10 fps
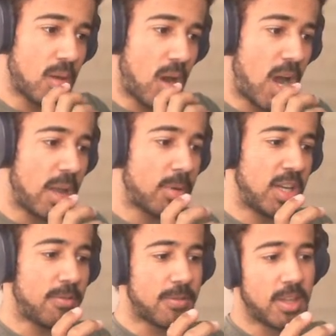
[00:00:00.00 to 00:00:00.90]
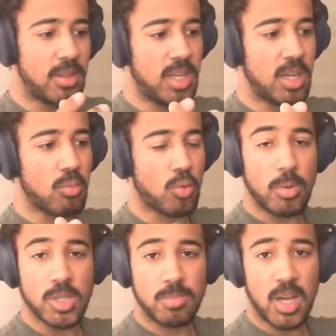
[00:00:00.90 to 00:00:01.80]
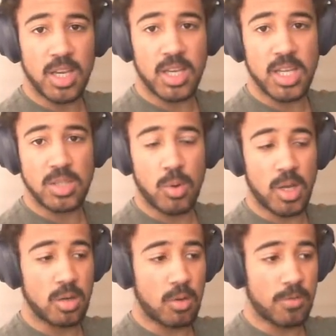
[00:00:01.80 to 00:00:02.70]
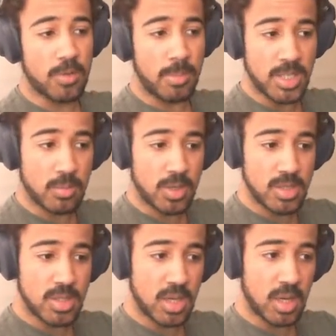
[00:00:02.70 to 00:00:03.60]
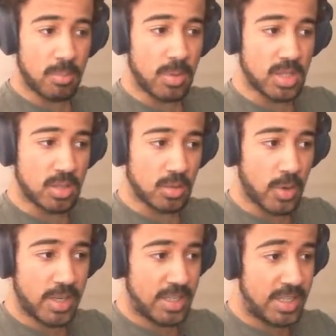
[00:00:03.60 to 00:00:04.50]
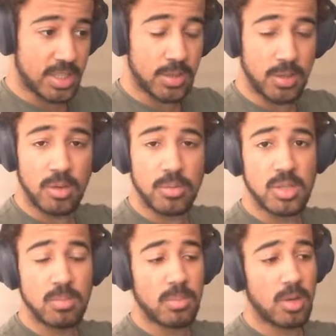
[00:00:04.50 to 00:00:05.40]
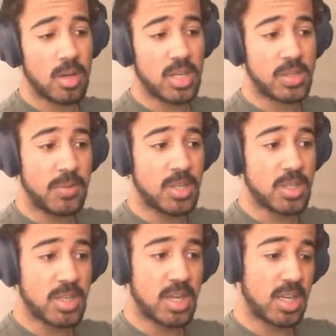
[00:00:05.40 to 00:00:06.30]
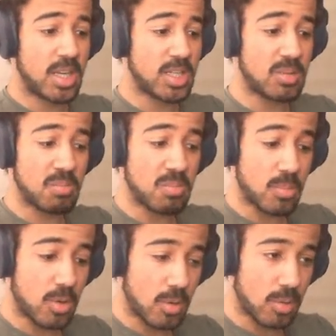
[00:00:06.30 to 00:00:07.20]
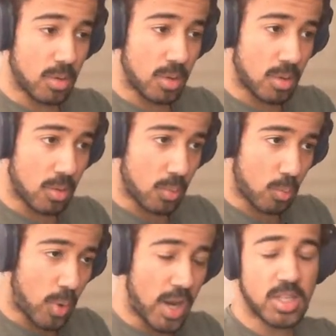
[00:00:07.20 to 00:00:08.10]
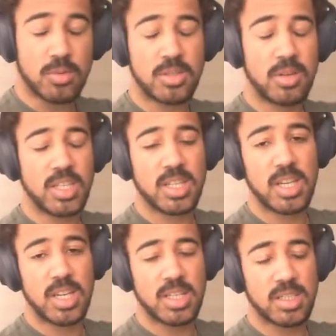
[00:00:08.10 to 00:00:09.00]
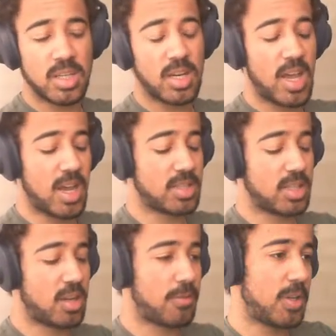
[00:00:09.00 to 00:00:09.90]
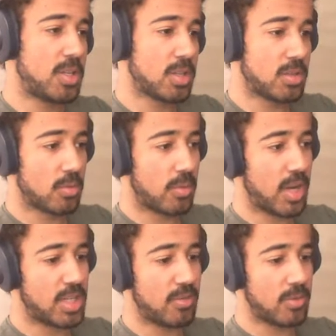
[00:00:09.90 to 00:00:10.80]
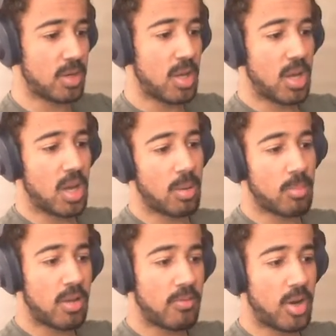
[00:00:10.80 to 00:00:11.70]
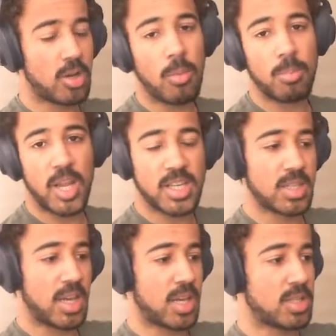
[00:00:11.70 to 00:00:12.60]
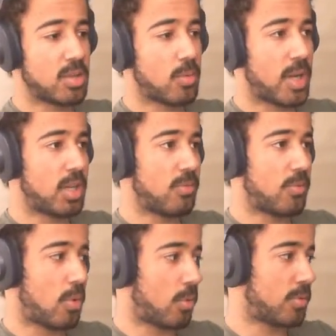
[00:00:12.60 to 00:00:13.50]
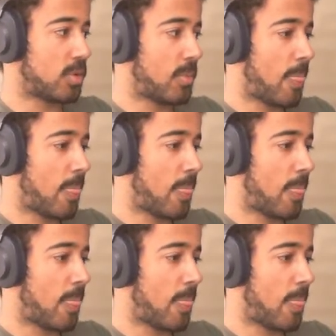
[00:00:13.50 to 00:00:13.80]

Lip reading: I believe that the robots plugin is one of the better ones. It's quite easy to use. Its feature set is, while it's restricted, it still has enough features to create even very complex and quite involved